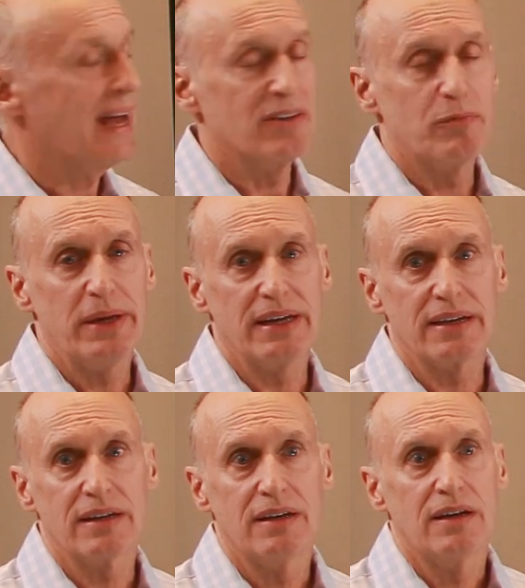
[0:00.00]
to have
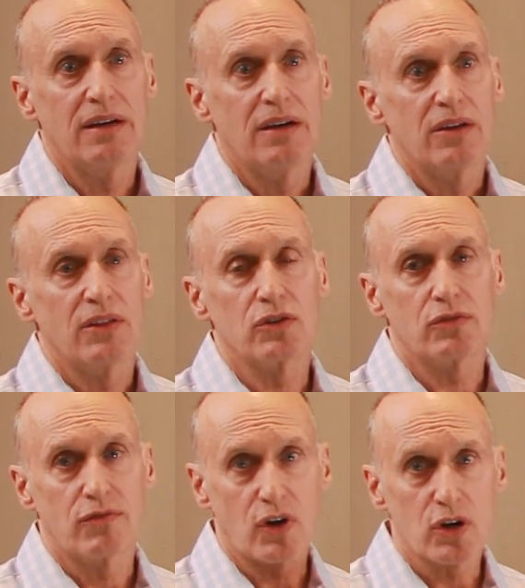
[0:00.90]
pink. There's
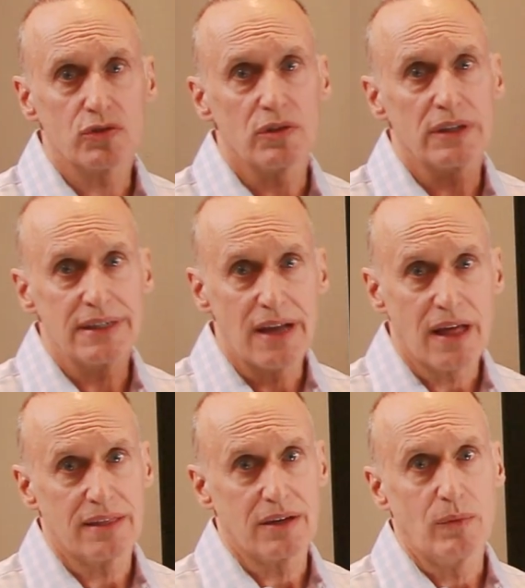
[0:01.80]
virtually
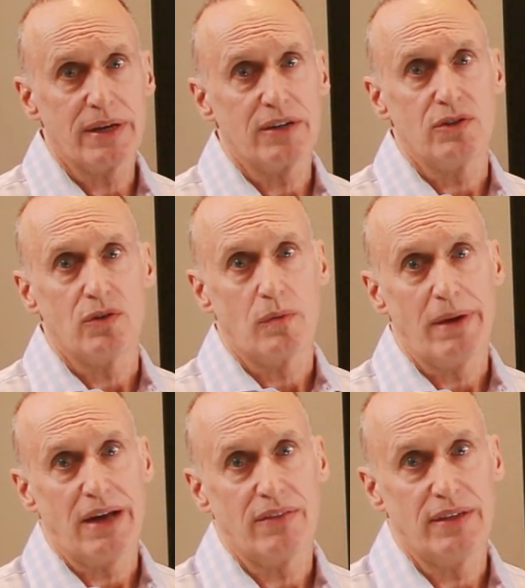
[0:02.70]
nothing we can do
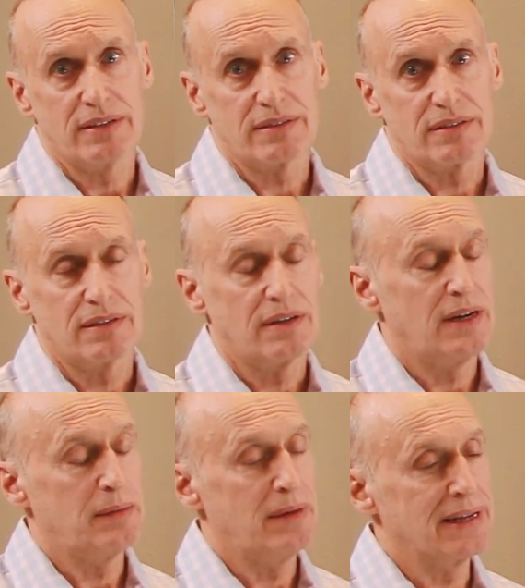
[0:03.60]
about this.
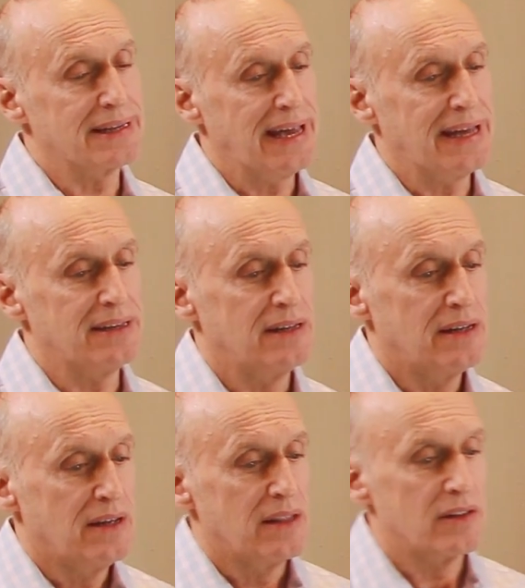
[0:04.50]
Again,
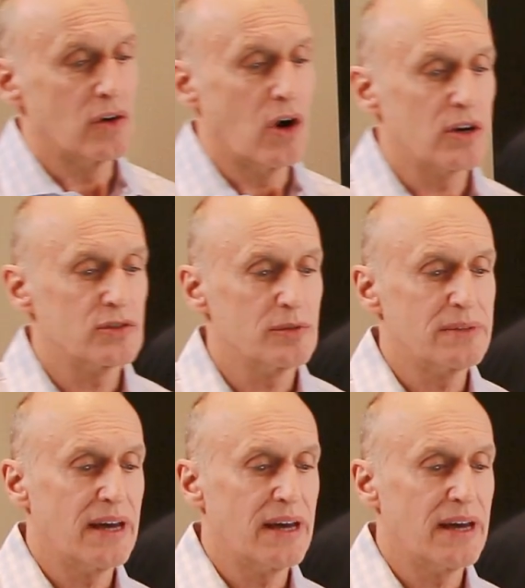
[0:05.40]
there are some